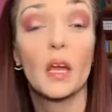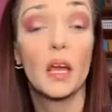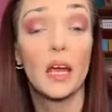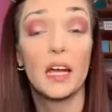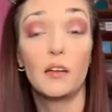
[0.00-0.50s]

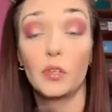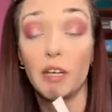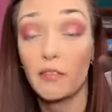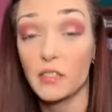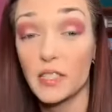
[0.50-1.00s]
And I really
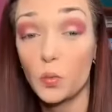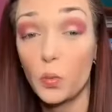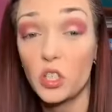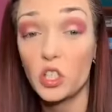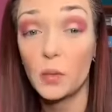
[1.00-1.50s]
haven't
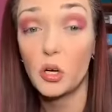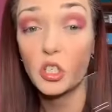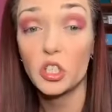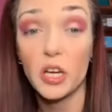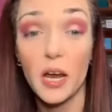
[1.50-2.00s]
switched the
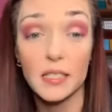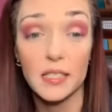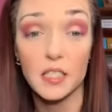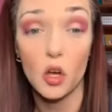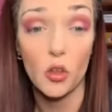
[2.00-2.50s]
brush yet since
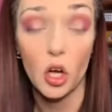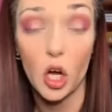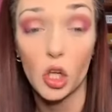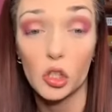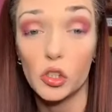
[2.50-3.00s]
all the
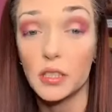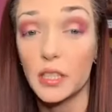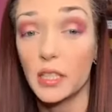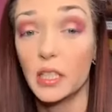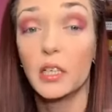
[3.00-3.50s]
colors kind of